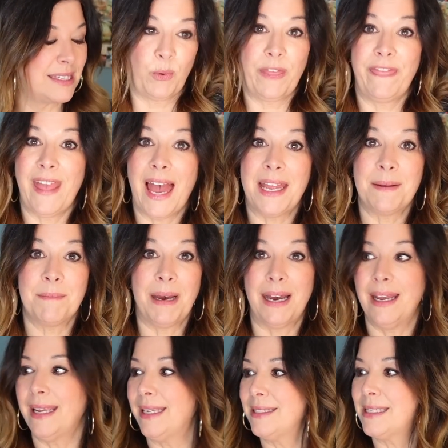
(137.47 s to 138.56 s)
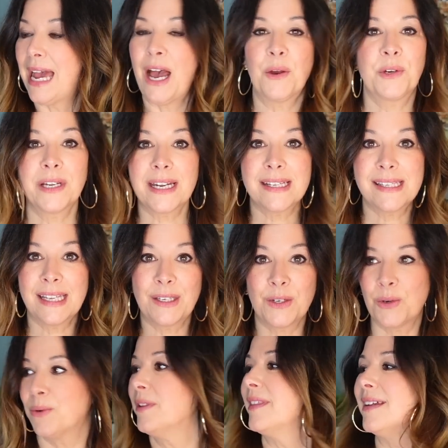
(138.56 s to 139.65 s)
With that in mind, how could I say
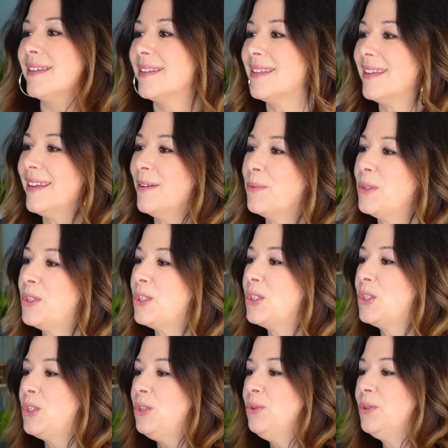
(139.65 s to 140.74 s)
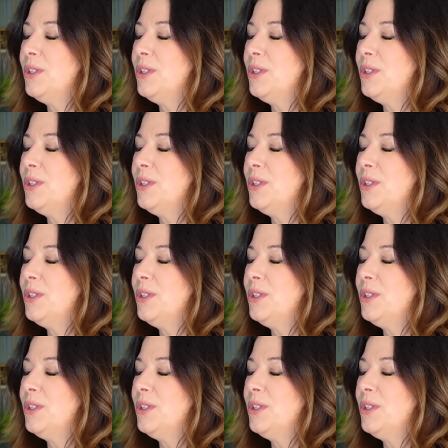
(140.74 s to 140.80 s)
no to this? It was just too